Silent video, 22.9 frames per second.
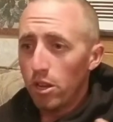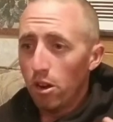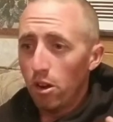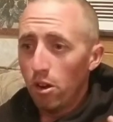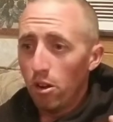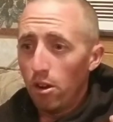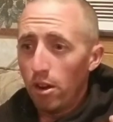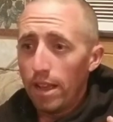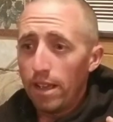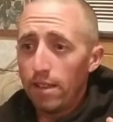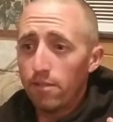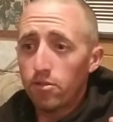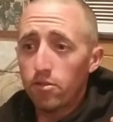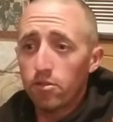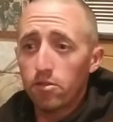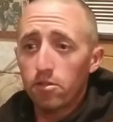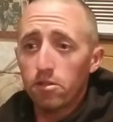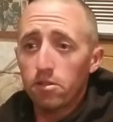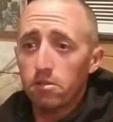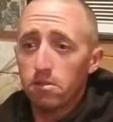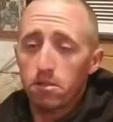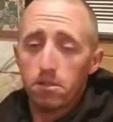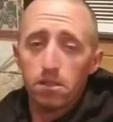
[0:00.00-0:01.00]
So
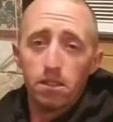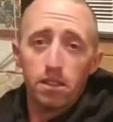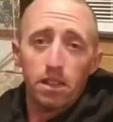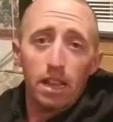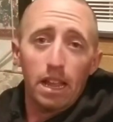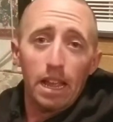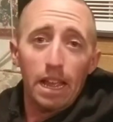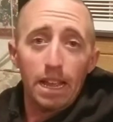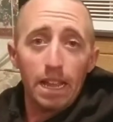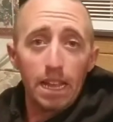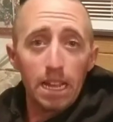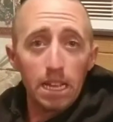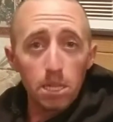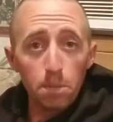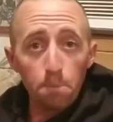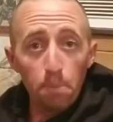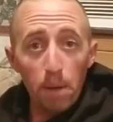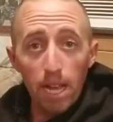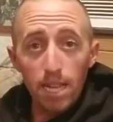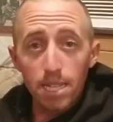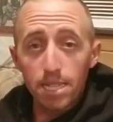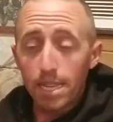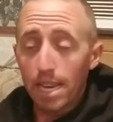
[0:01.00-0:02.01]
if it
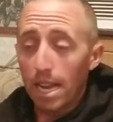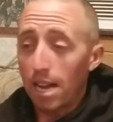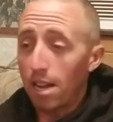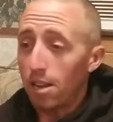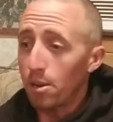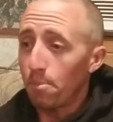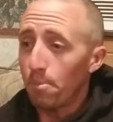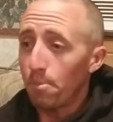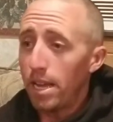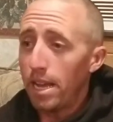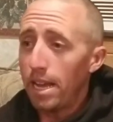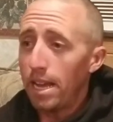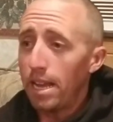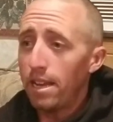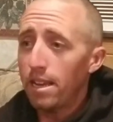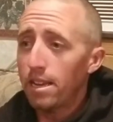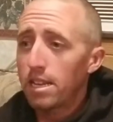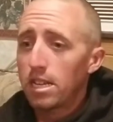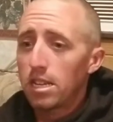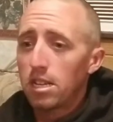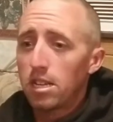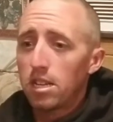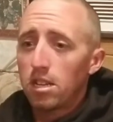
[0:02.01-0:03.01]
gets passed down to
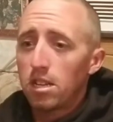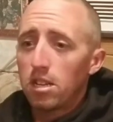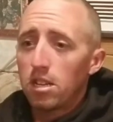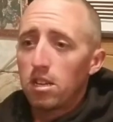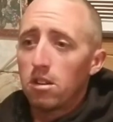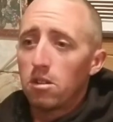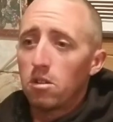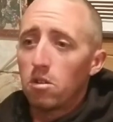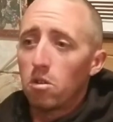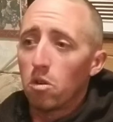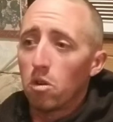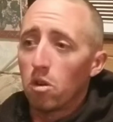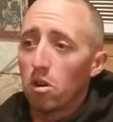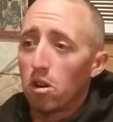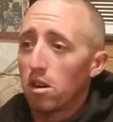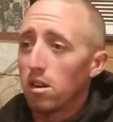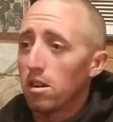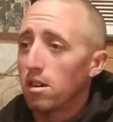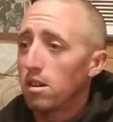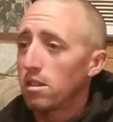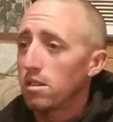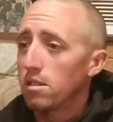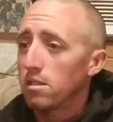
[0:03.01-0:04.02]
me
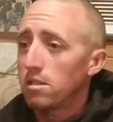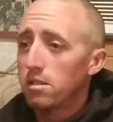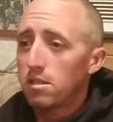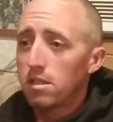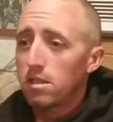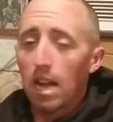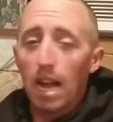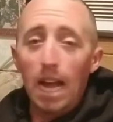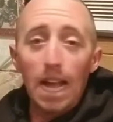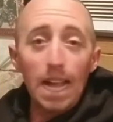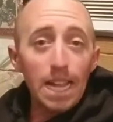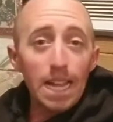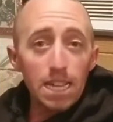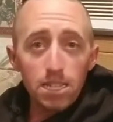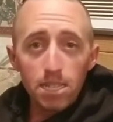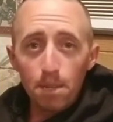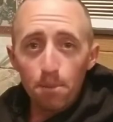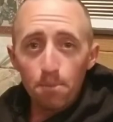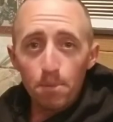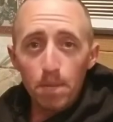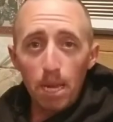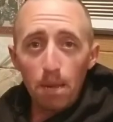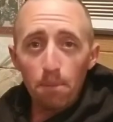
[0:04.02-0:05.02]
or I
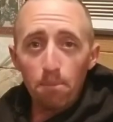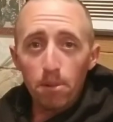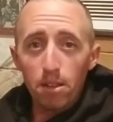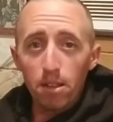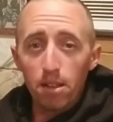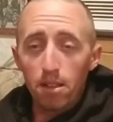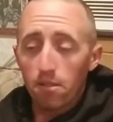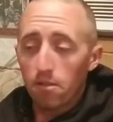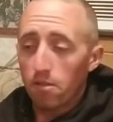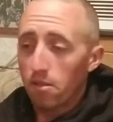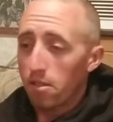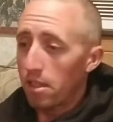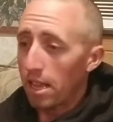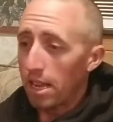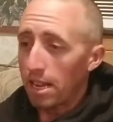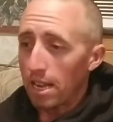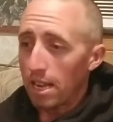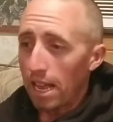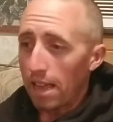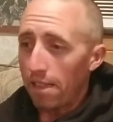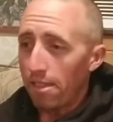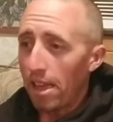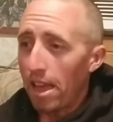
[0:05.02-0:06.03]
get some type of
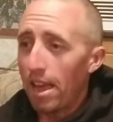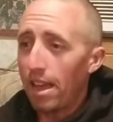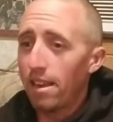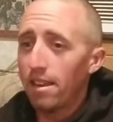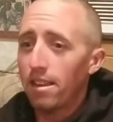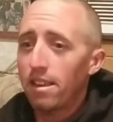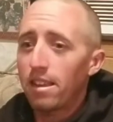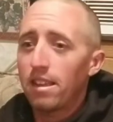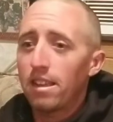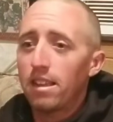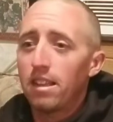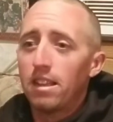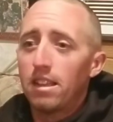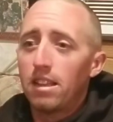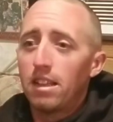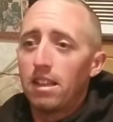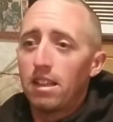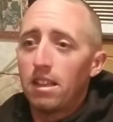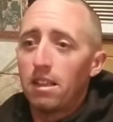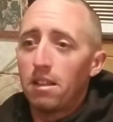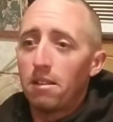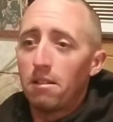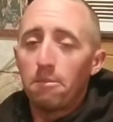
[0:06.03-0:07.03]
thing like that.
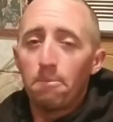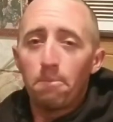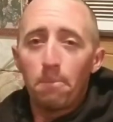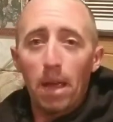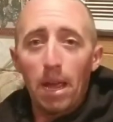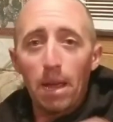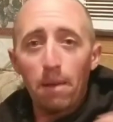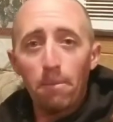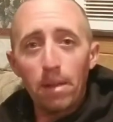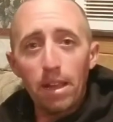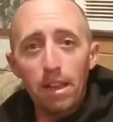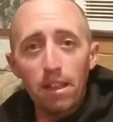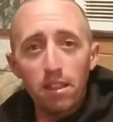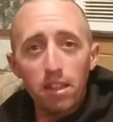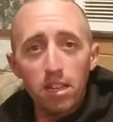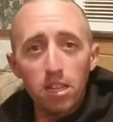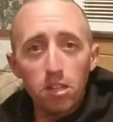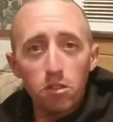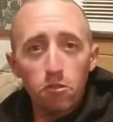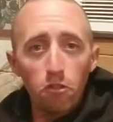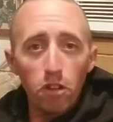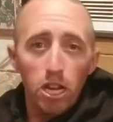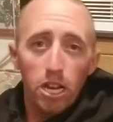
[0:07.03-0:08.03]

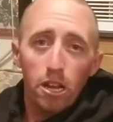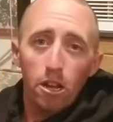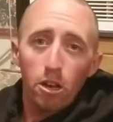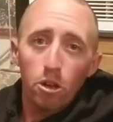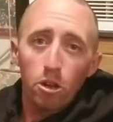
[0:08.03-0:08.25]
Maybe these